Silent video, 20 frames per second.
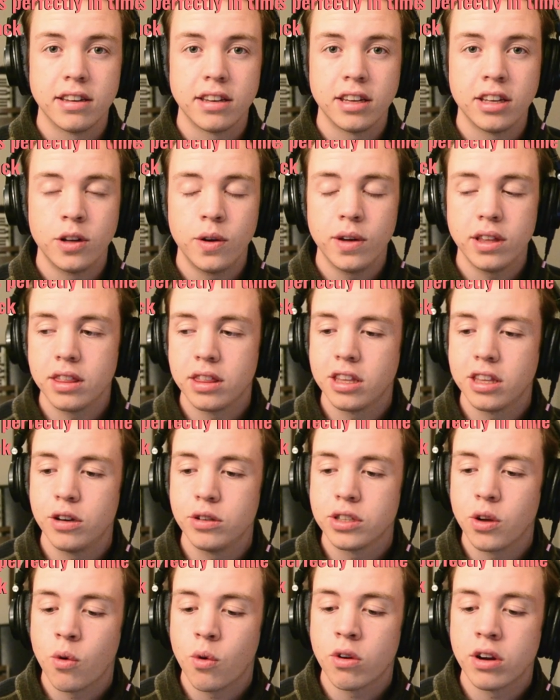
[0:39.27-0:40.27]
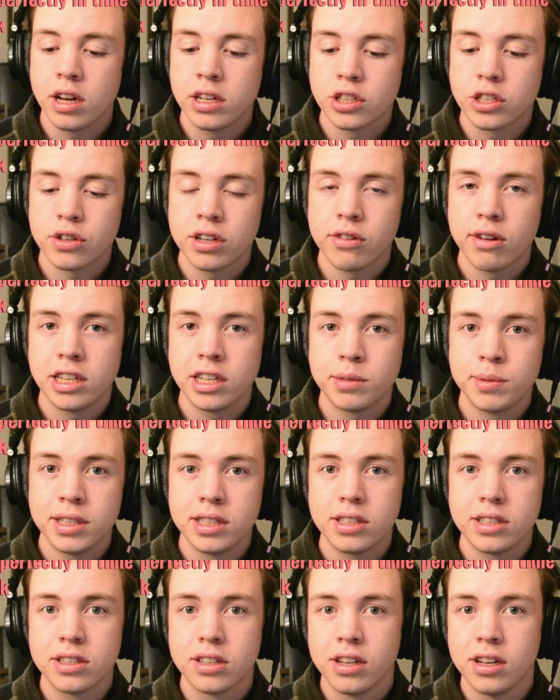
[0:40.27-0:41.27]
you know what? Those horn and string
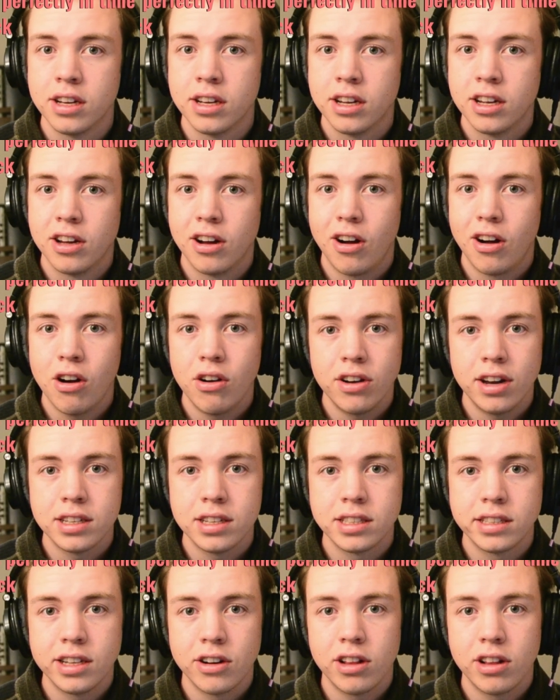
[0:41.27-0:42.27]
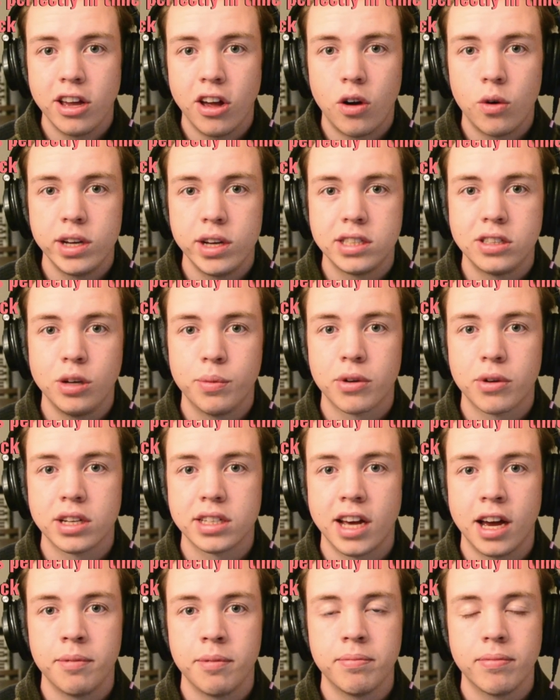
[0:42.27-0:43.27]
arrangements aren't necessarily always super in
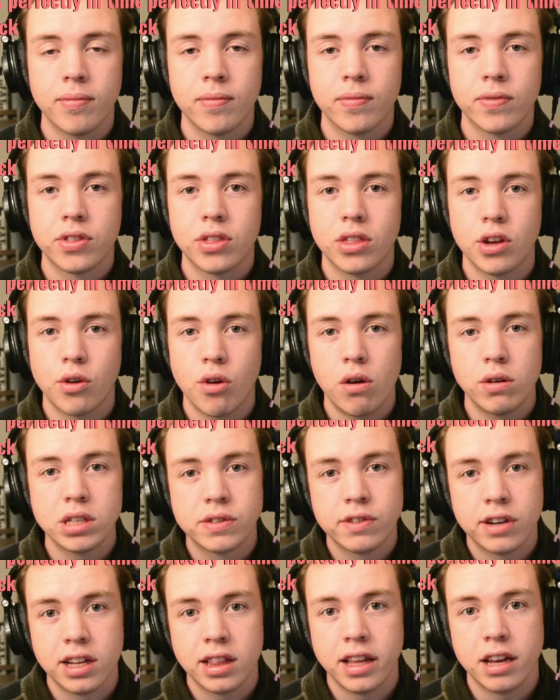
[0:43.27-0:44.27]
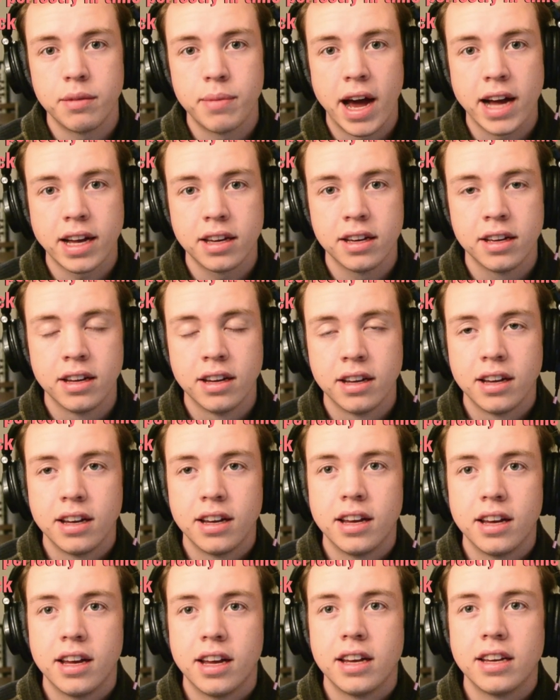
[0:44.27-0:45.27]
time. They're always very laid back.
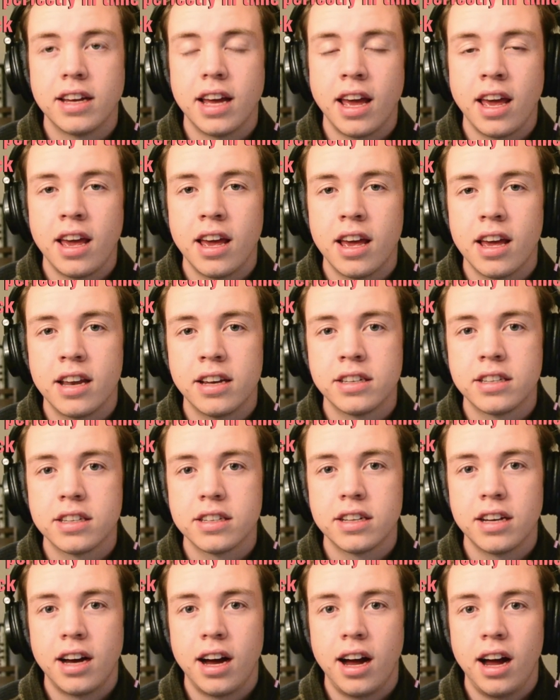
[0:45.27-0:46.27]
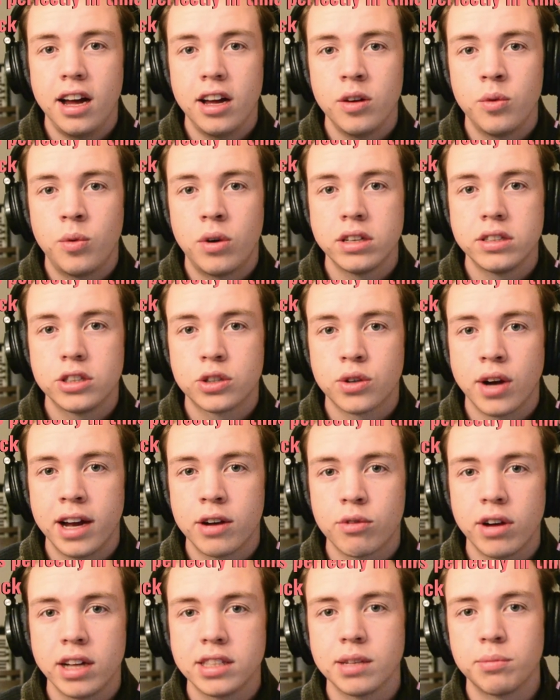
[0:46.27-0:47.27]
And I want to try and
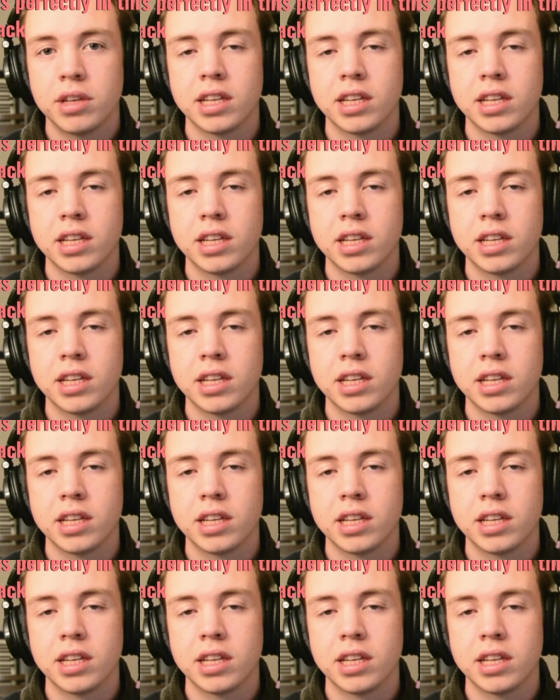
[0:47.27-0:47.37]
write something